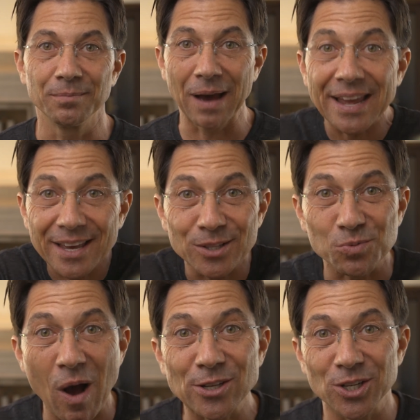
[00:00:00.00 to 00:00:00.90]
My kids
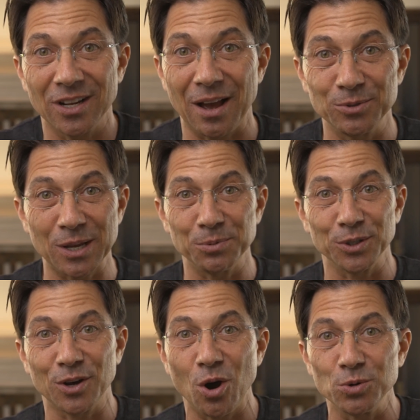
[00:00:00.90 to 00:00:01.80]
watching, I was able
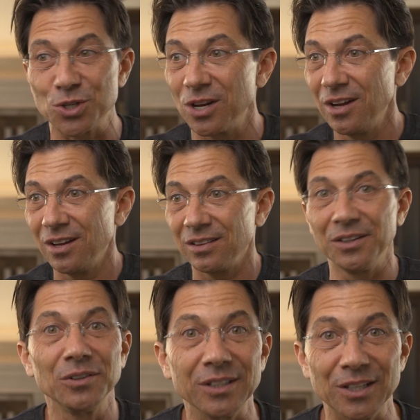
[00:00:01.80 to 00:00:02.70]
to coach
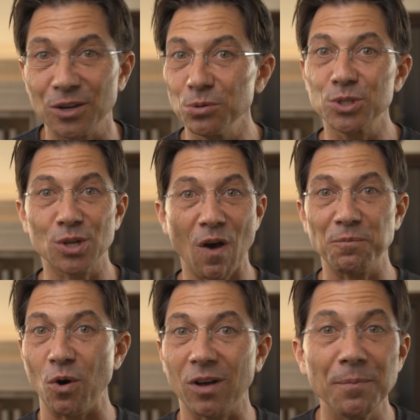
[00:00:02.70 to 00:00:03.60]
Little League, coach softball.